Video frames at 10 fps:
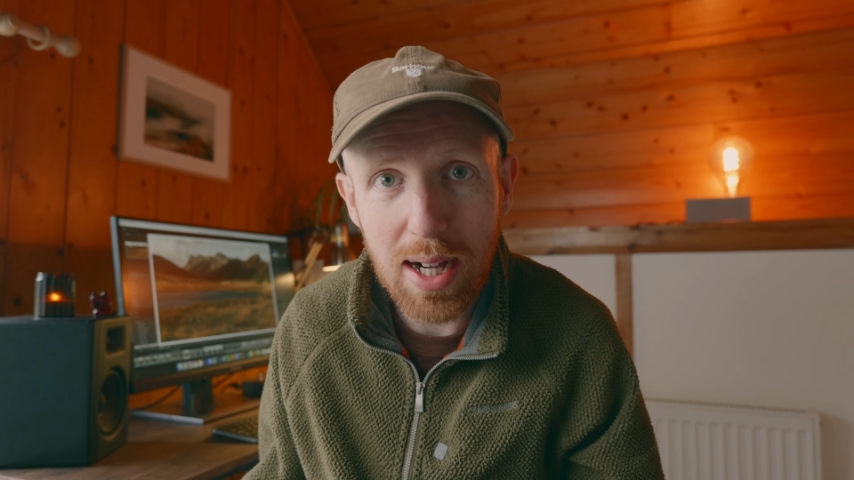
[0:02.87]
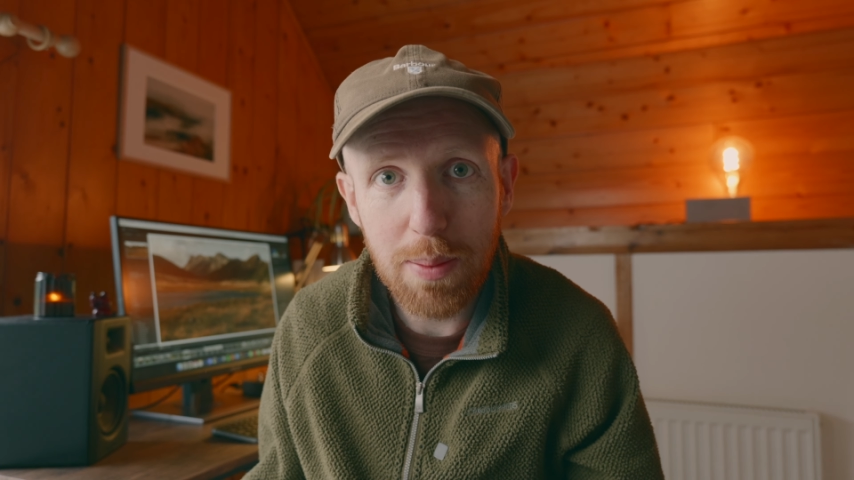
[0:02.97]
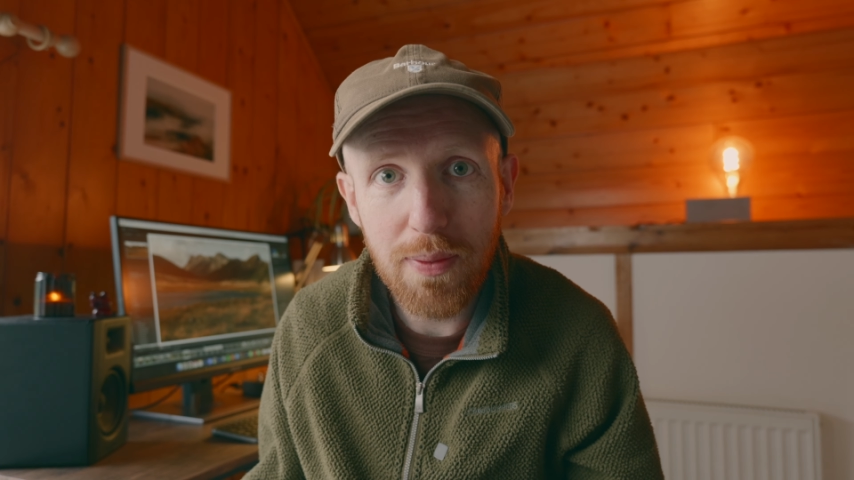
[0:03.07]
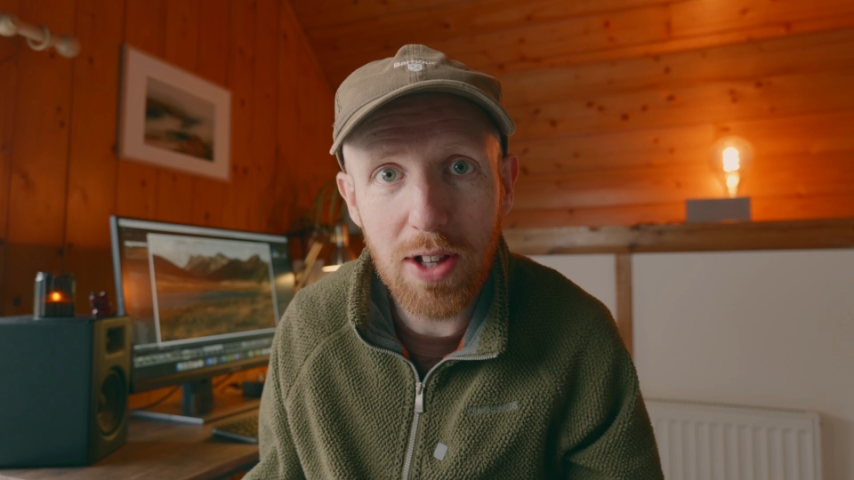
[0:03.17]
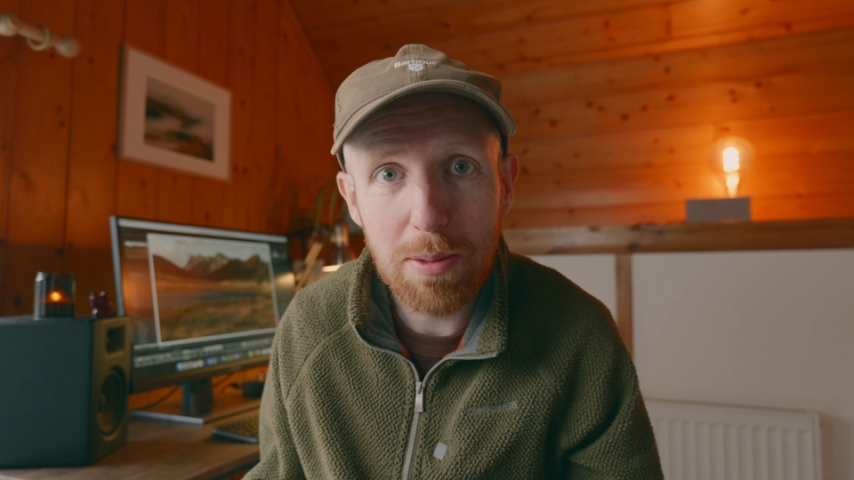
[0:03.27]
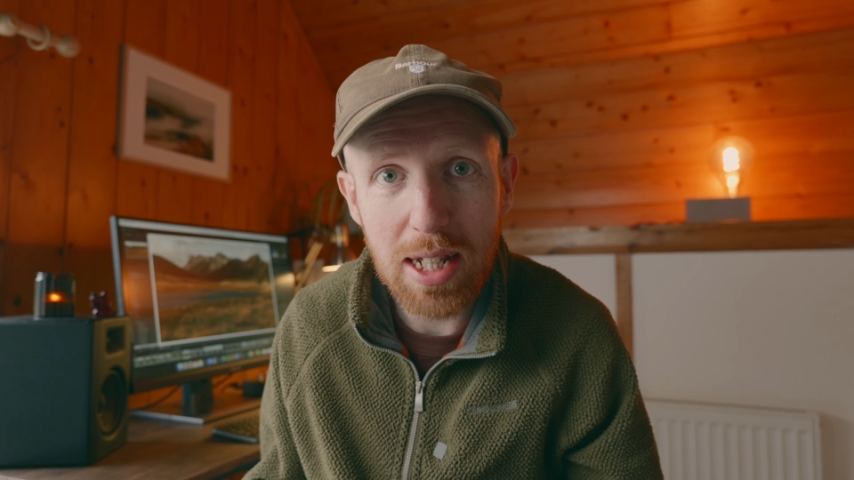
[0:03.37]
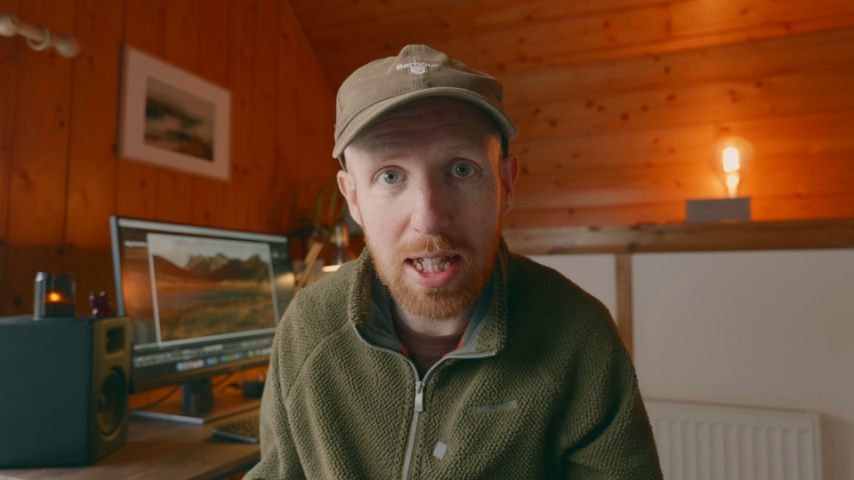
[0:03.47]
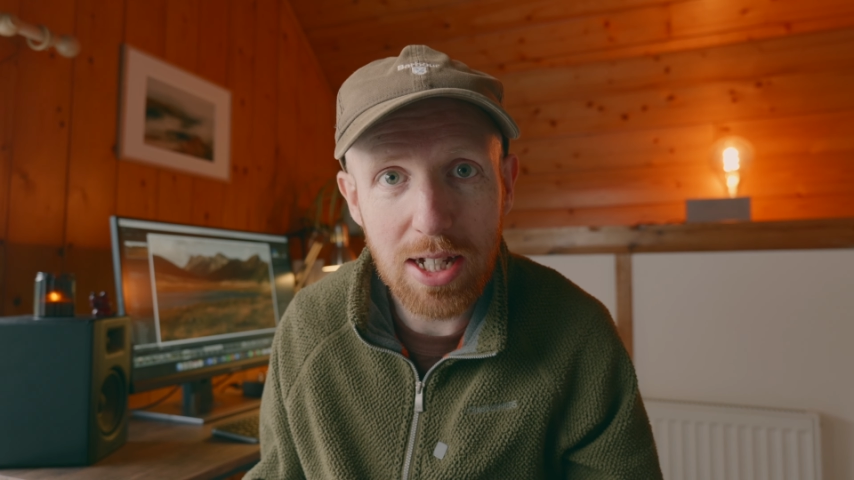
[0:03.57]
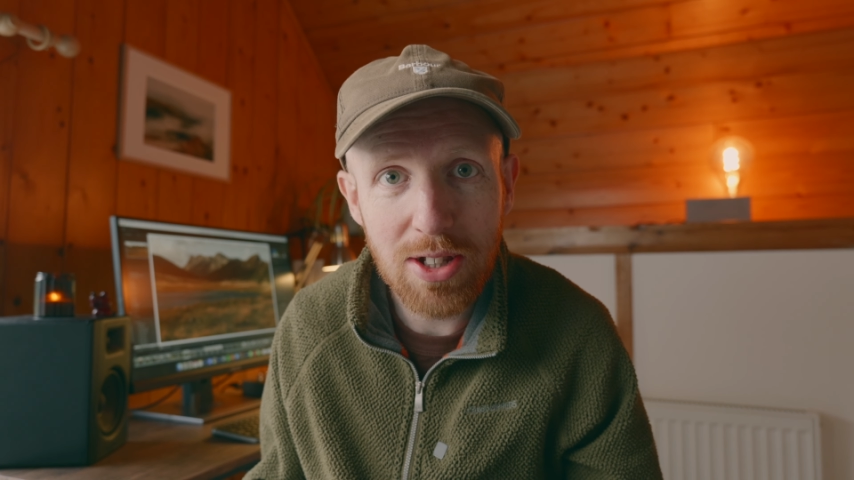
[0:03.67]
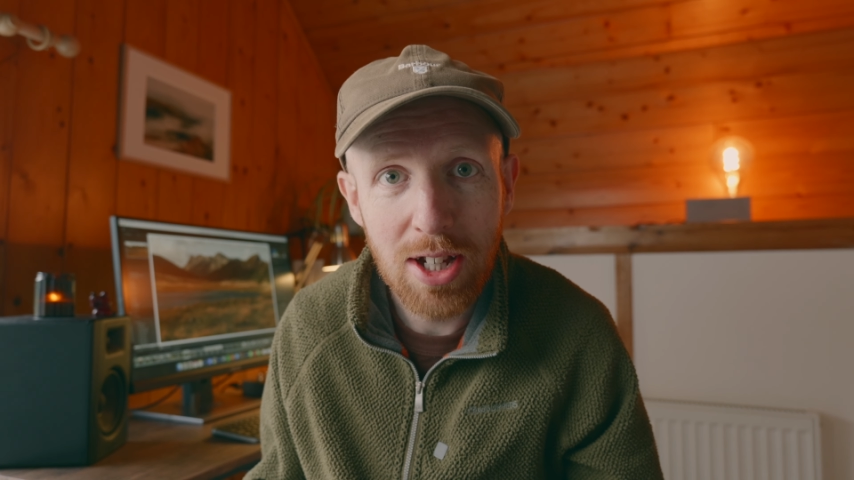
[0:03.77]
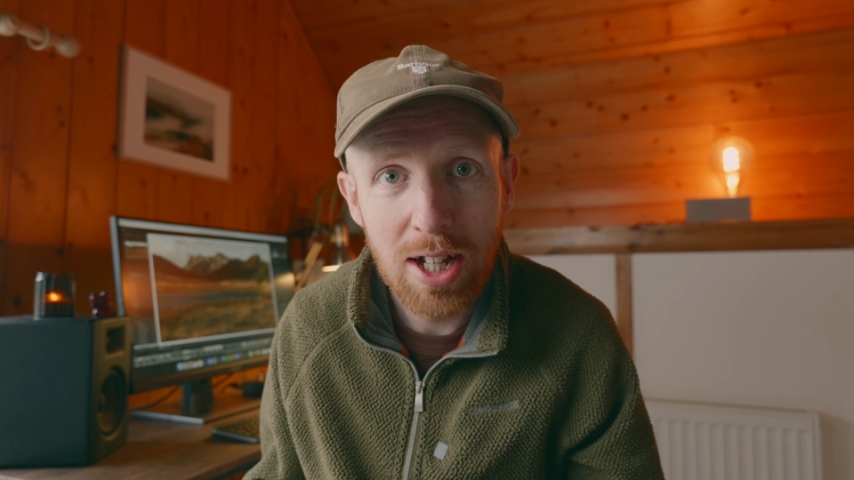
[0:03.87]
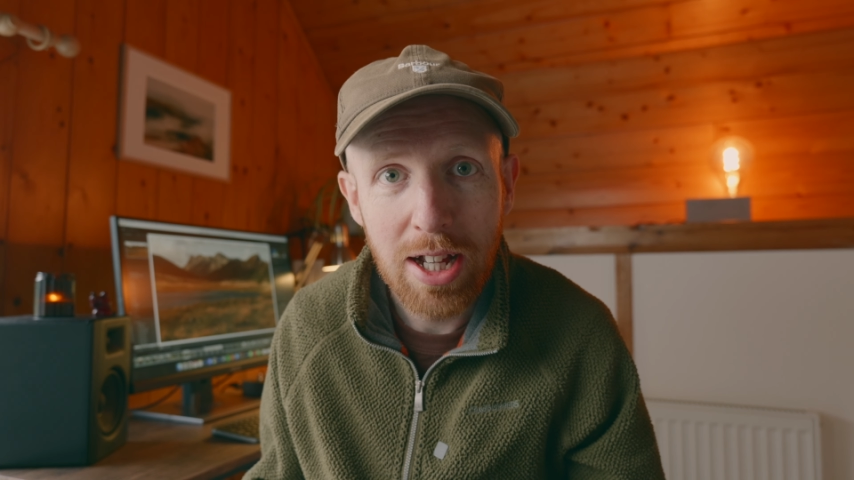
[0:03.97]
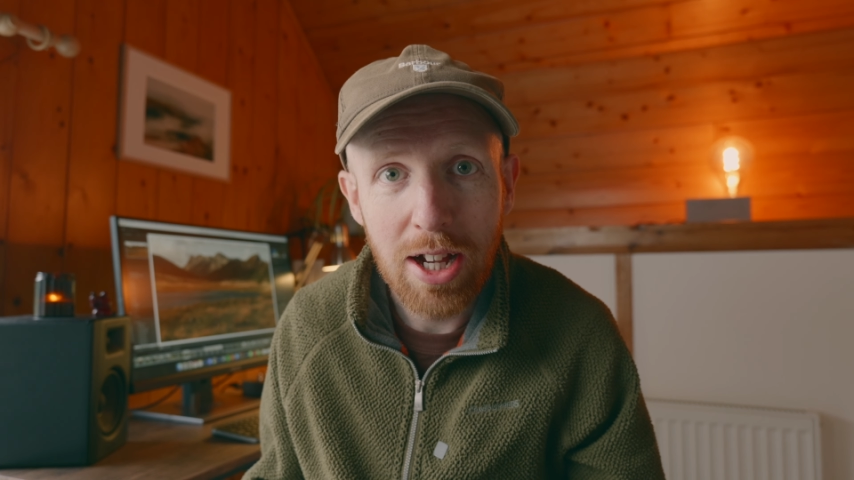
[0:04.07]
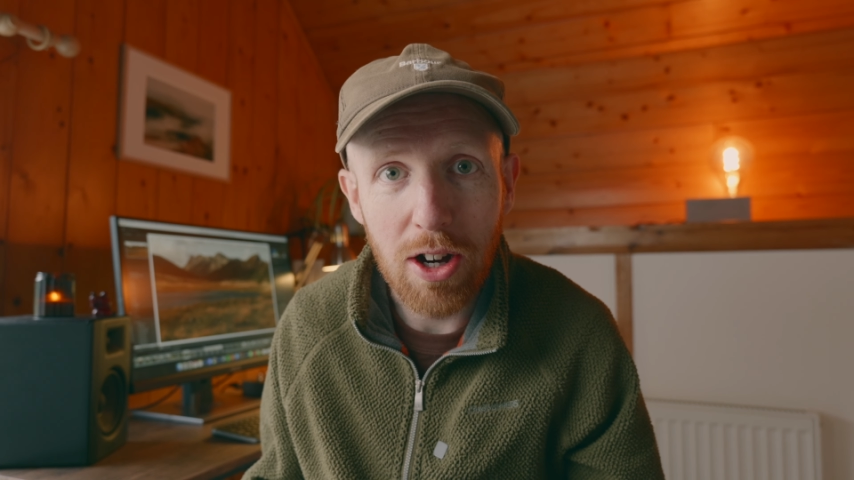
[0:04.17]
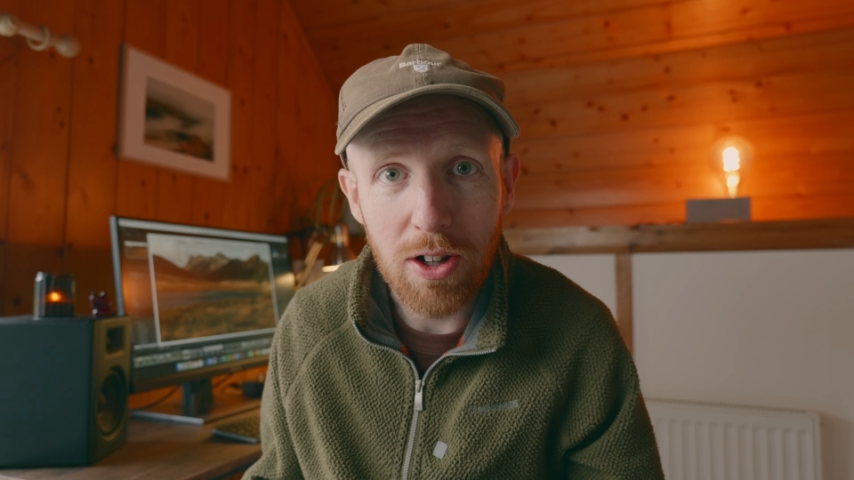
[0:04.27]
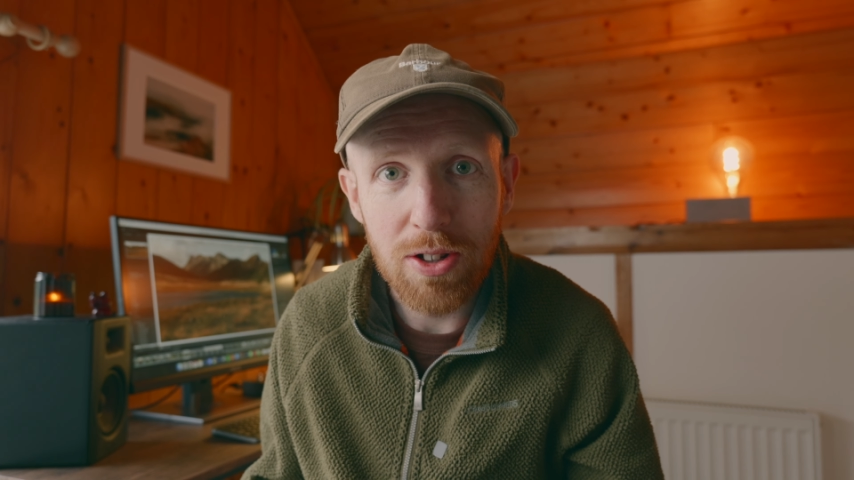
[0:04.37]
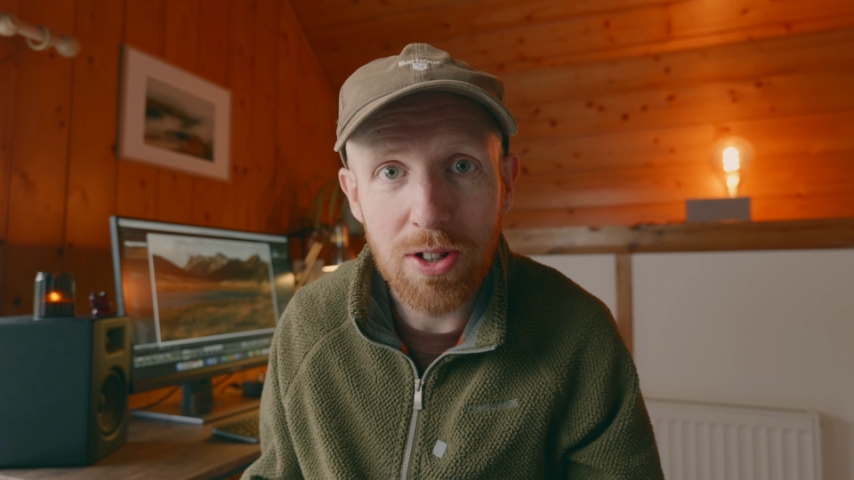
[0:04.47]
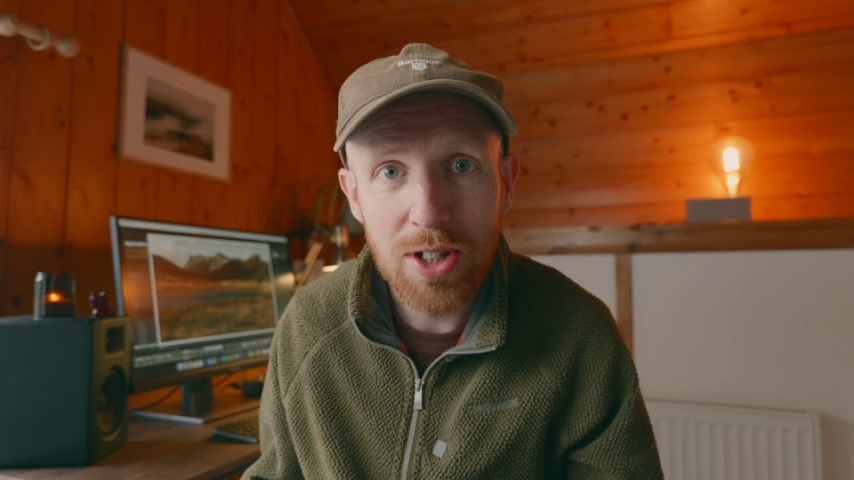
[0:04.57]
I'm filming this on